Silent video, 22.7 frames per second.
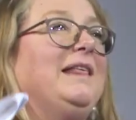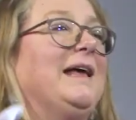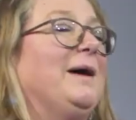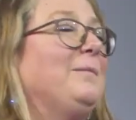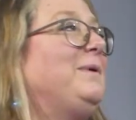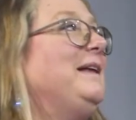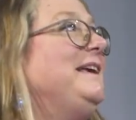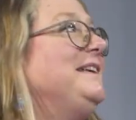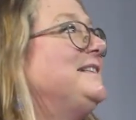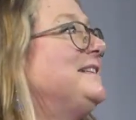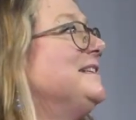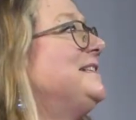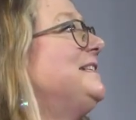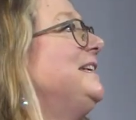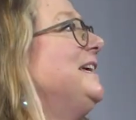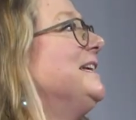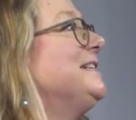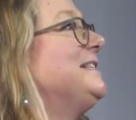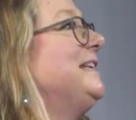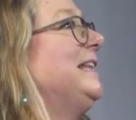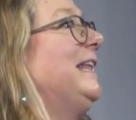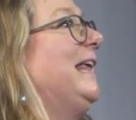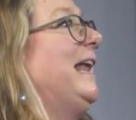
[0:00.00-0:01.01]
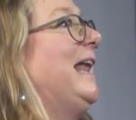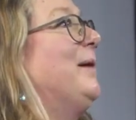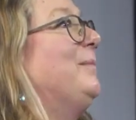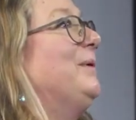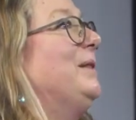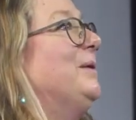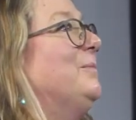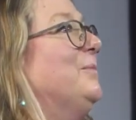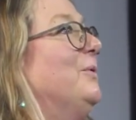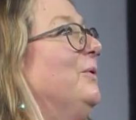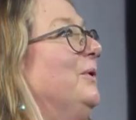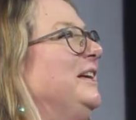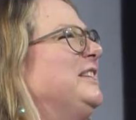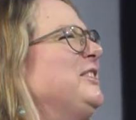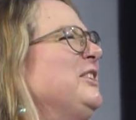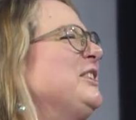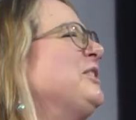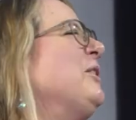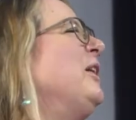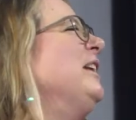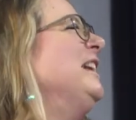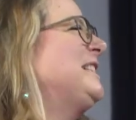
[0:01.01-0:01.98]
that pleased to see us in the lab in the morning.
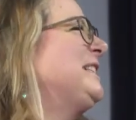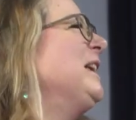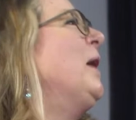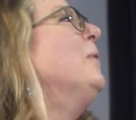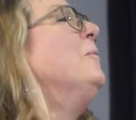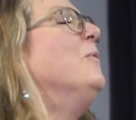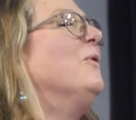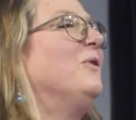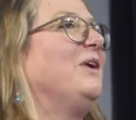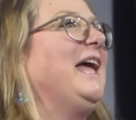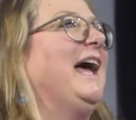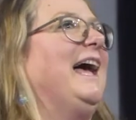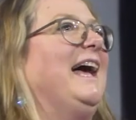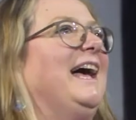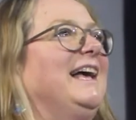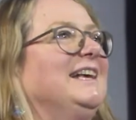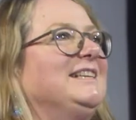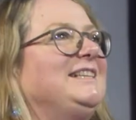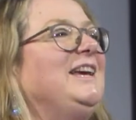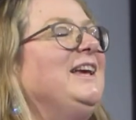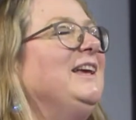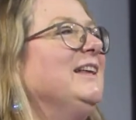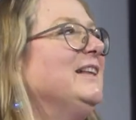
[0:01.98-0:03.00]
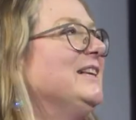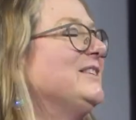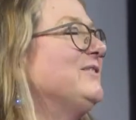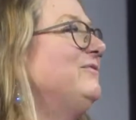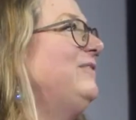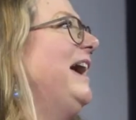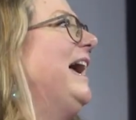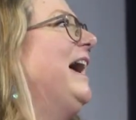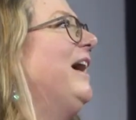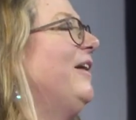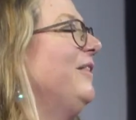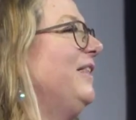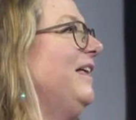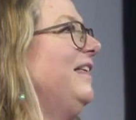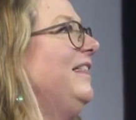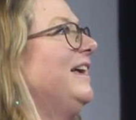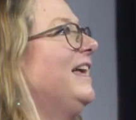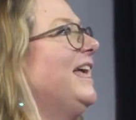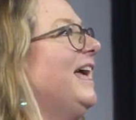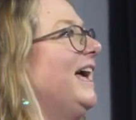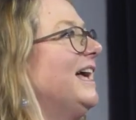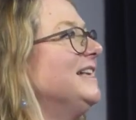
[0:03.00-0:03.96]
So it's kind of someone cares. There's a rat out there
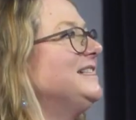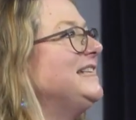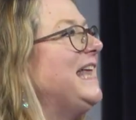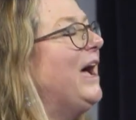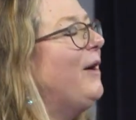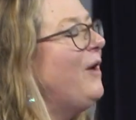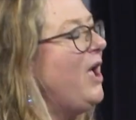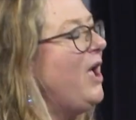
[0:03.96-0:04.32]
that cares. Now,